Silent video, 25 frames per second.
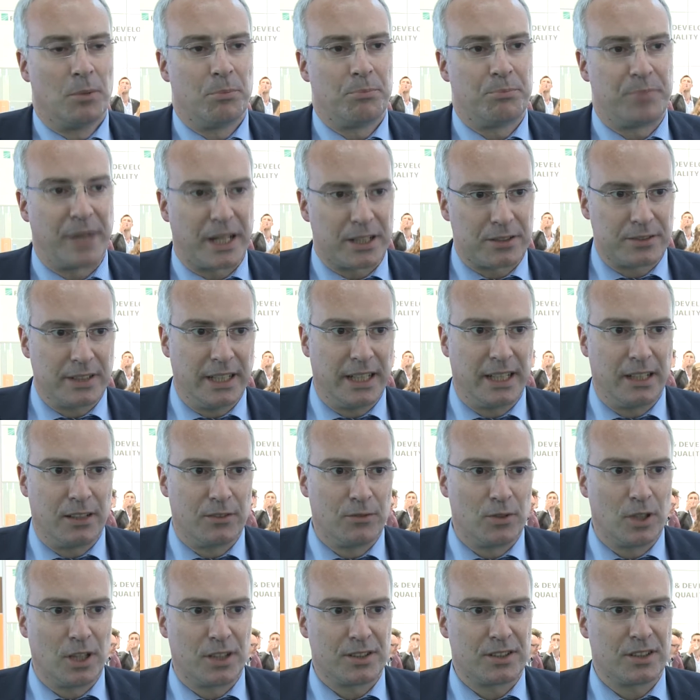battery
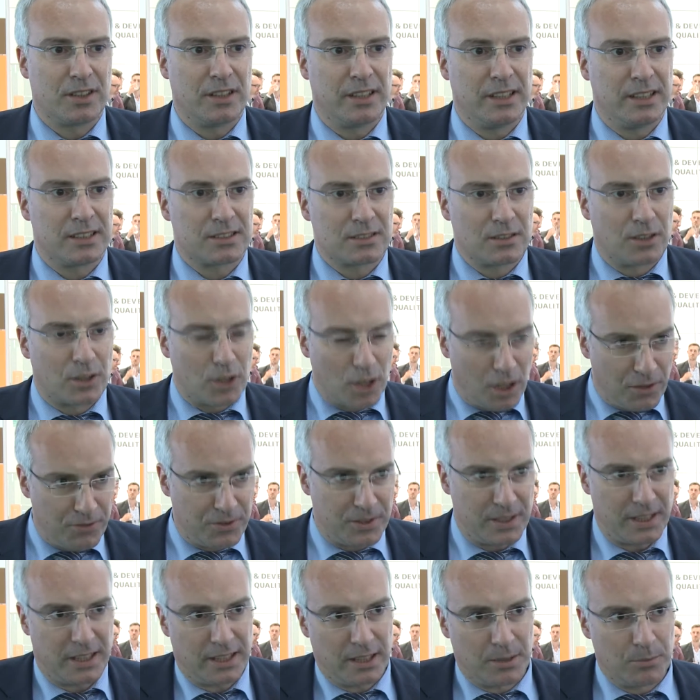inverter is not
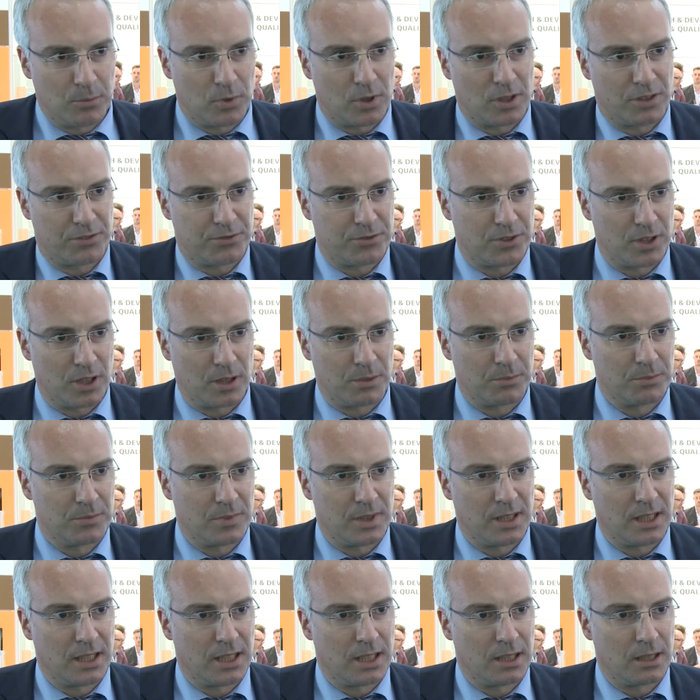offered anymore from
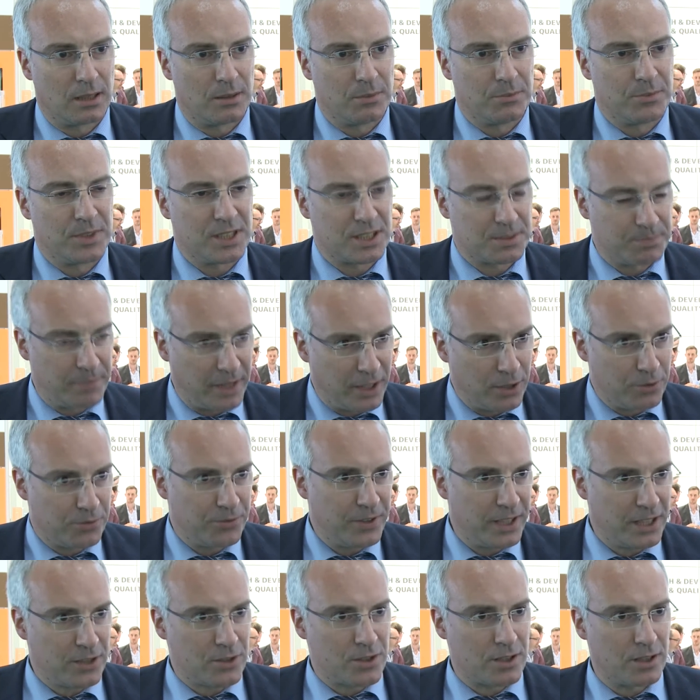um, this
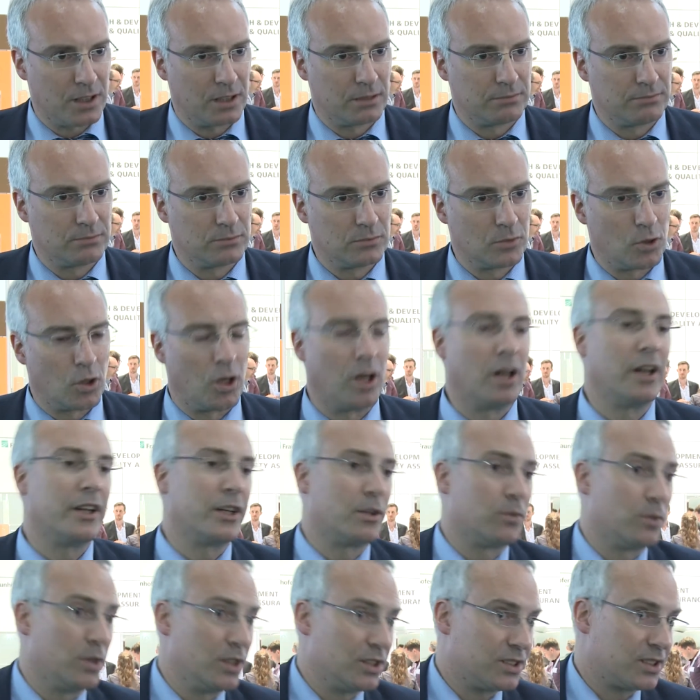manufacturer? Or in
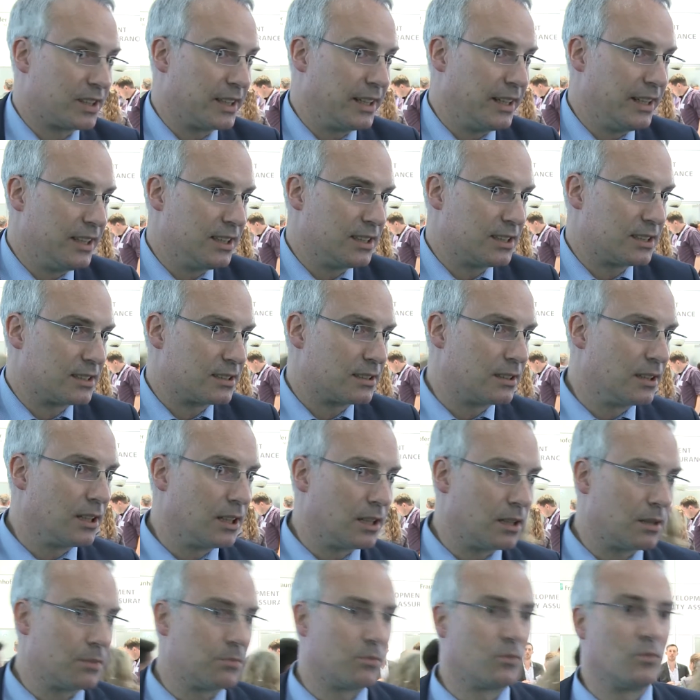the worst case,
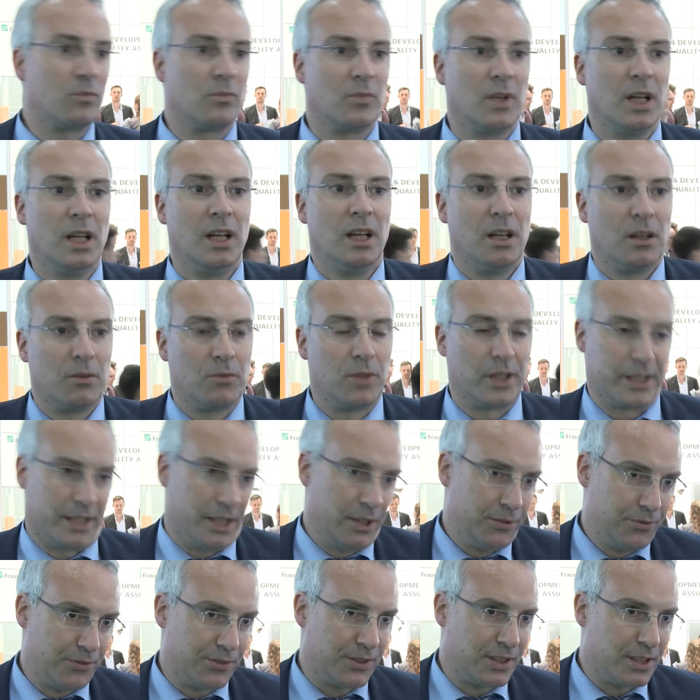um, what
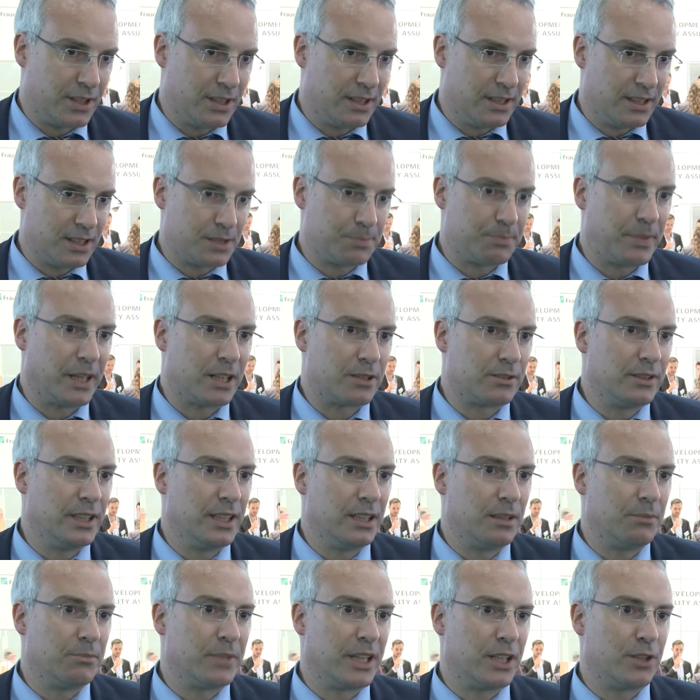if the, this
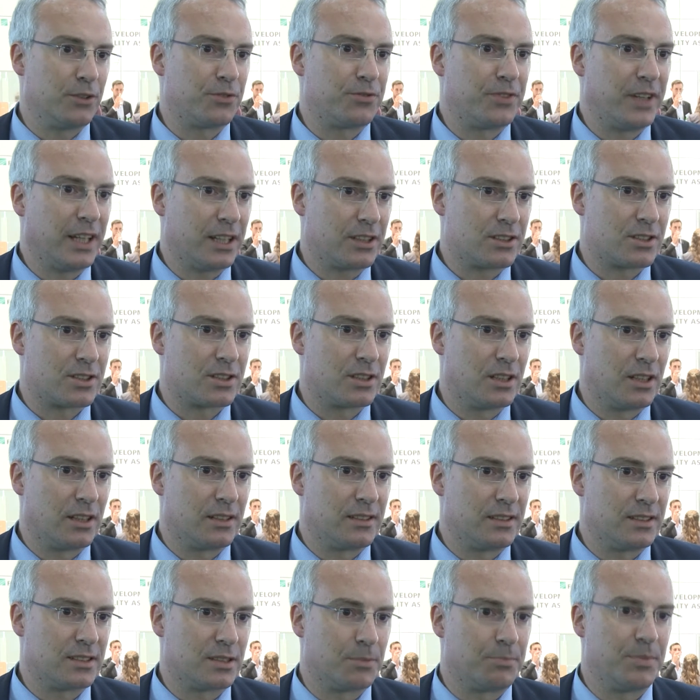battery manufacturer
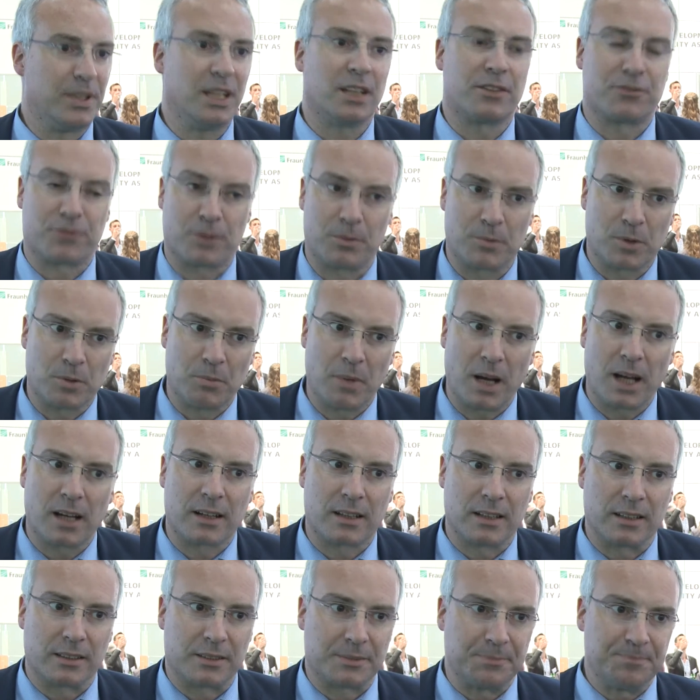disappeared from the
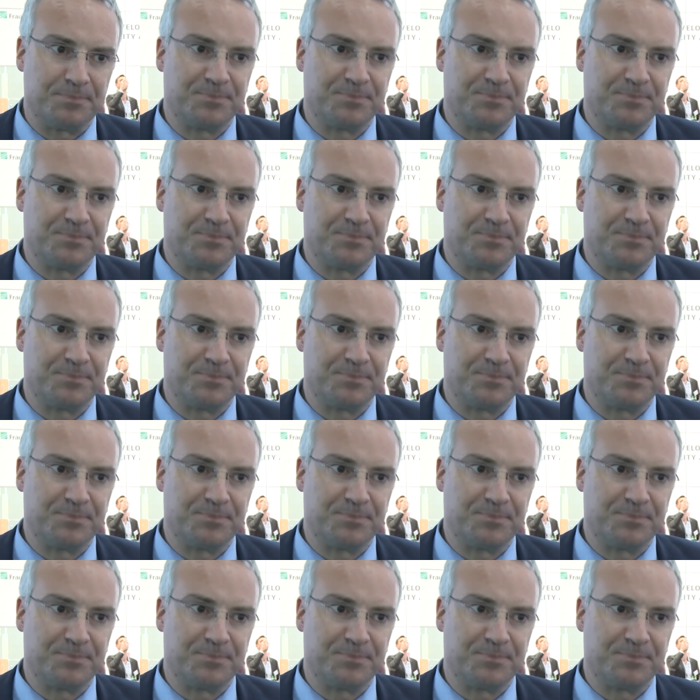market?